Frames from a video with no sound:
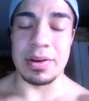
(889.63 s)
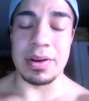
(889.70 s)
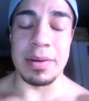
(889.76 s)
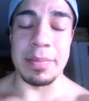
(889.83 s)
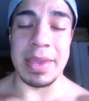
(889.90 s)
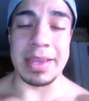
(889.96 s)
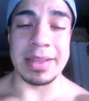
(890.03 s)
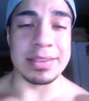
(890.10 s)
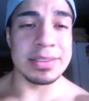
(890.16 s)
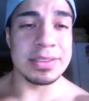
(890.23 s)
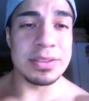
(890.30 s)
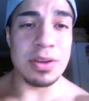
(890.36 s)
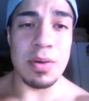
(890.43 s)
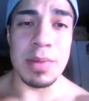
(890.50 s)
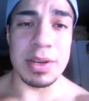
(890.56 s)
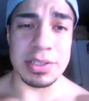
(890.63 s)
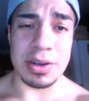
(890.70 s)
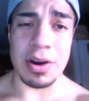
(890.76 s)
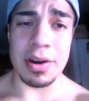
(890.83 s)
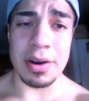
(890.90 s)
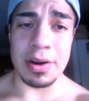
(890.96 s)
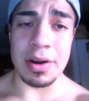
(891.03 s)
gonna make it so much
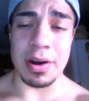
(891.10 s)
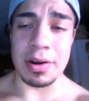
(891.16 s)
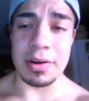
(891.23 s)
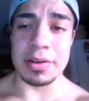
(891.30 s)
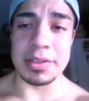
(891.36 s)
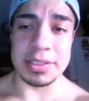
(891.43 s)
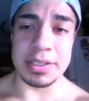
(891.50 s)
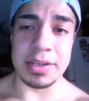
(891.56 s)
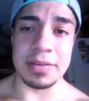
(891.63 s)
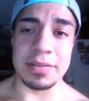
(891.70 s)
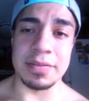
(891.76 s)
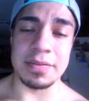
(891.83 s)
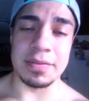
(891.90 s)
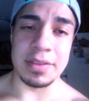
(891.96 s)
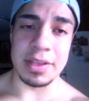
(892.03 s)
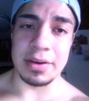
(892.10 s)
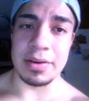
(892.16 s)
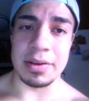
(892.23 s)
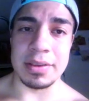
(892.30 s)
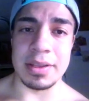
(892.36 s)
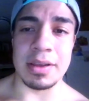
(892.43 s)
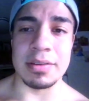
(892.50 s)
harder on yourself later
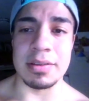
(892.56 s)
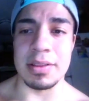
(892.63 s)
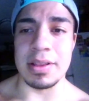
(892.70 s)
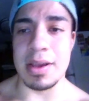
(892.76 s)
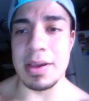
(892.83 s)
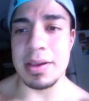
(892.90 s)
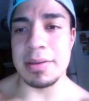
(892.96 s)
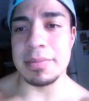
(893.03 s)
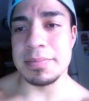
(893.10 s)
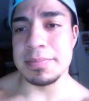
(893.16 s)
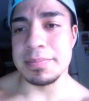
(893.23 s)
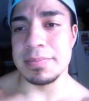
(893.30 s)
on down the line,